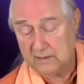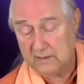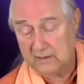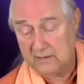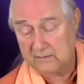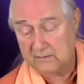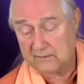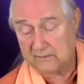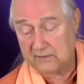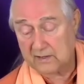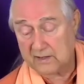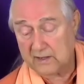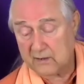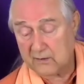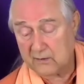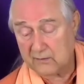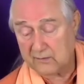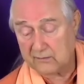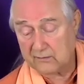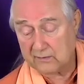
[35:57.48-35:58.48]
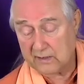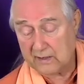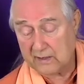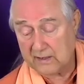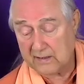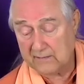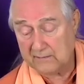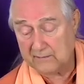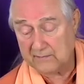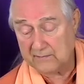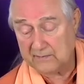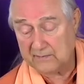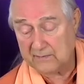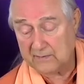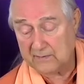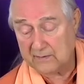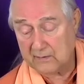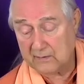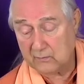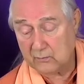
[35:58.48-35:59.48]
desires and
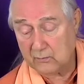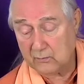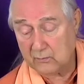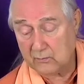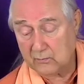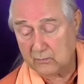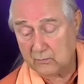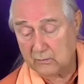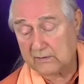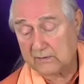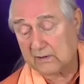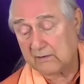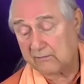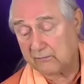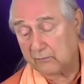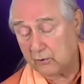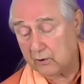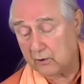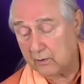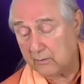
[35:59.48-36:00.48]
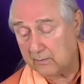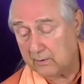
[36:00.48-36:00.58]
what they form.